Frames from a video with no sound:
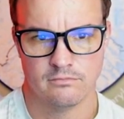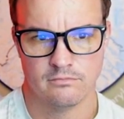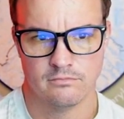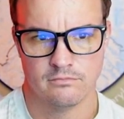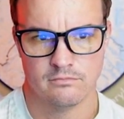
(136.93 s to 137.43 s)

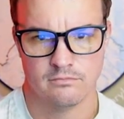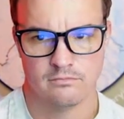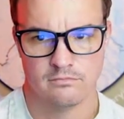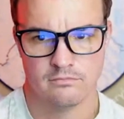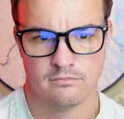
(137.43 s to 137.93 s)

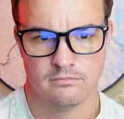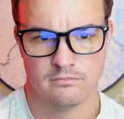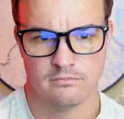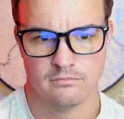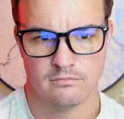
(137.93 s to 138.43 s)

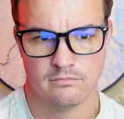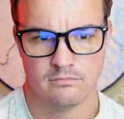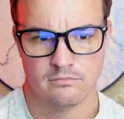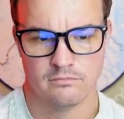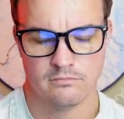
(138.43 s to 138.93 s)

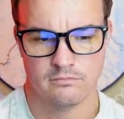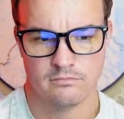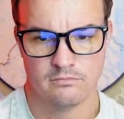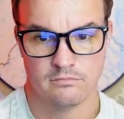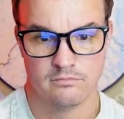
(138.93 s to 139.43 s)

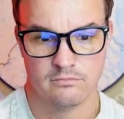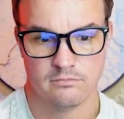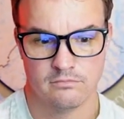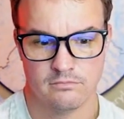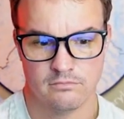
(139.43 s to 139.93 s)

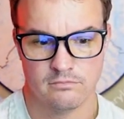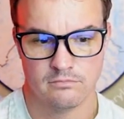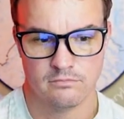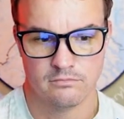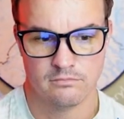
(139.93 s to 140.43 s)

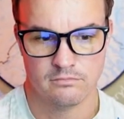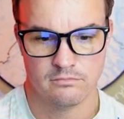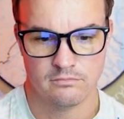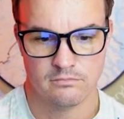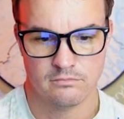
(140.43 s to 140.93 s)

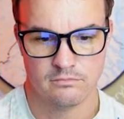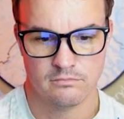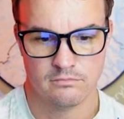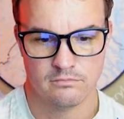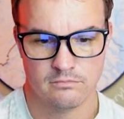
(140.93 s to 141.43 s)

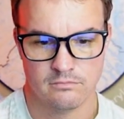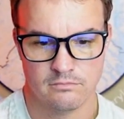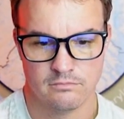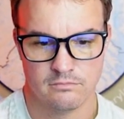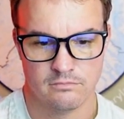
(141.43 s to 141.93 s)

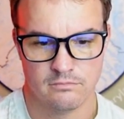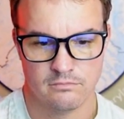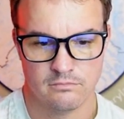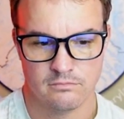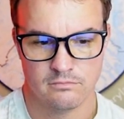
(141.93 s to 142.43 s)

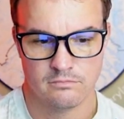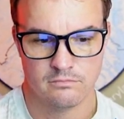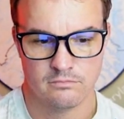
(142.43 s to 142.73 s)
(silent)